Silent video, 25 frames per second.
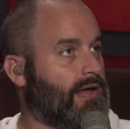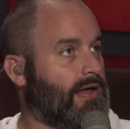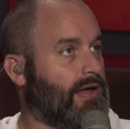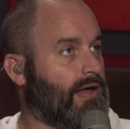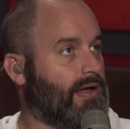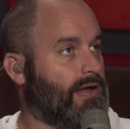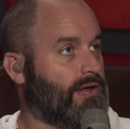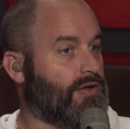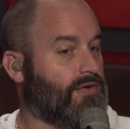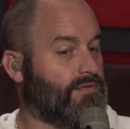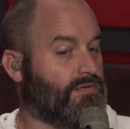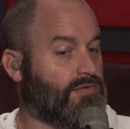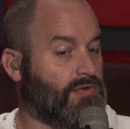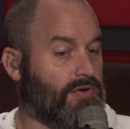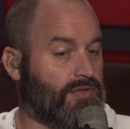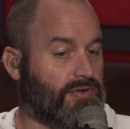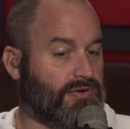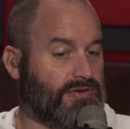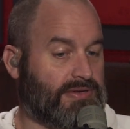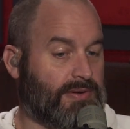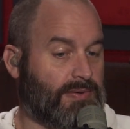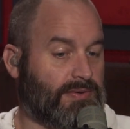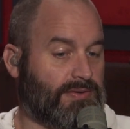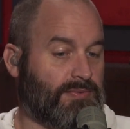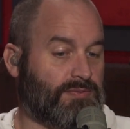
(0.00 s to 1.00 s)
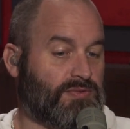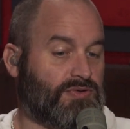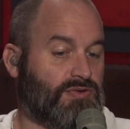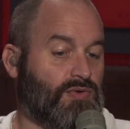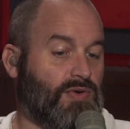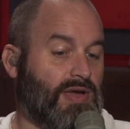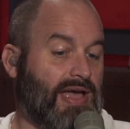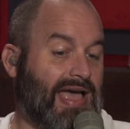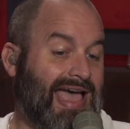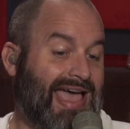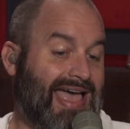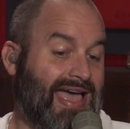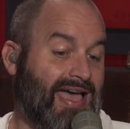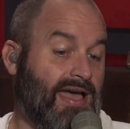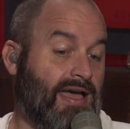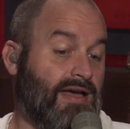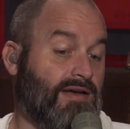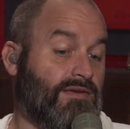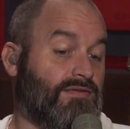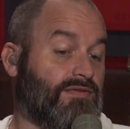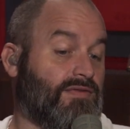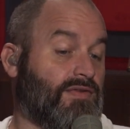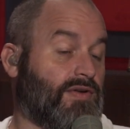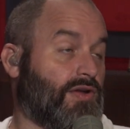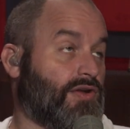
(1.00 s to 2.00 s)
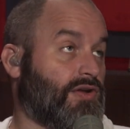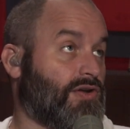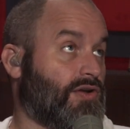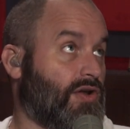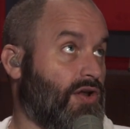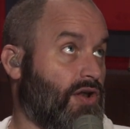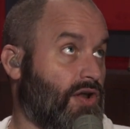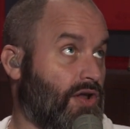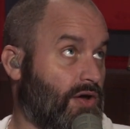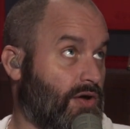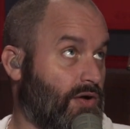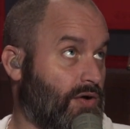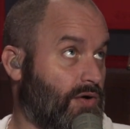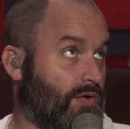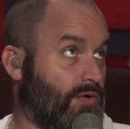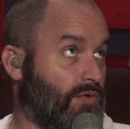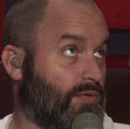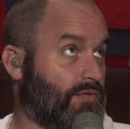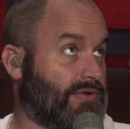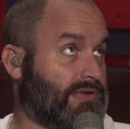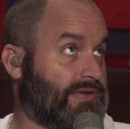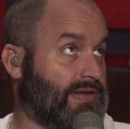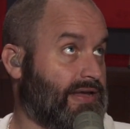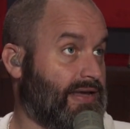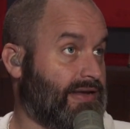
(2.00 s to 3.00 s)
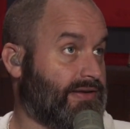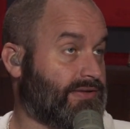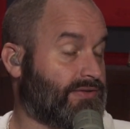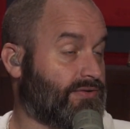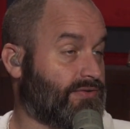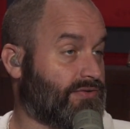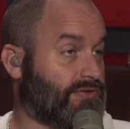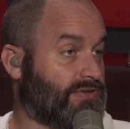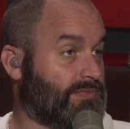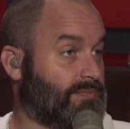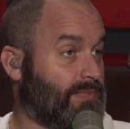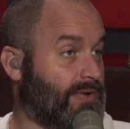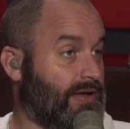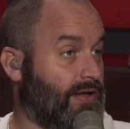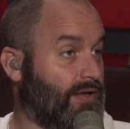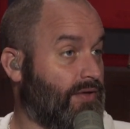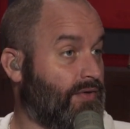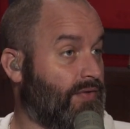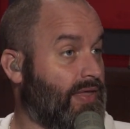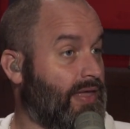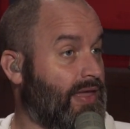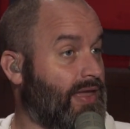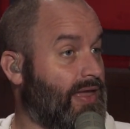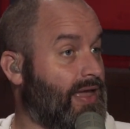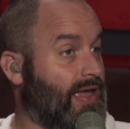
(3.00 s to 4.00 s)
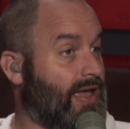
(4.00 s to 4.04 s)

You have no other symptoms. You have no taste or smell.